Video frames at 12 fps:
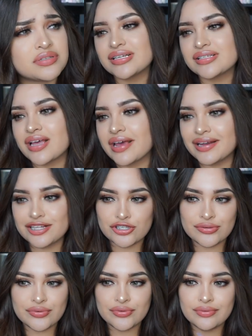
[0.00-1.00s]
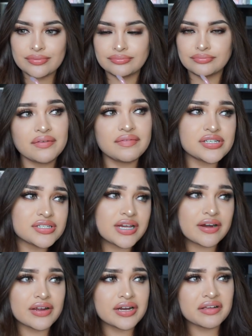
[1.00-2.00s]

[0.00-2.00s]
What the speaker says: Decided to be a vegetarian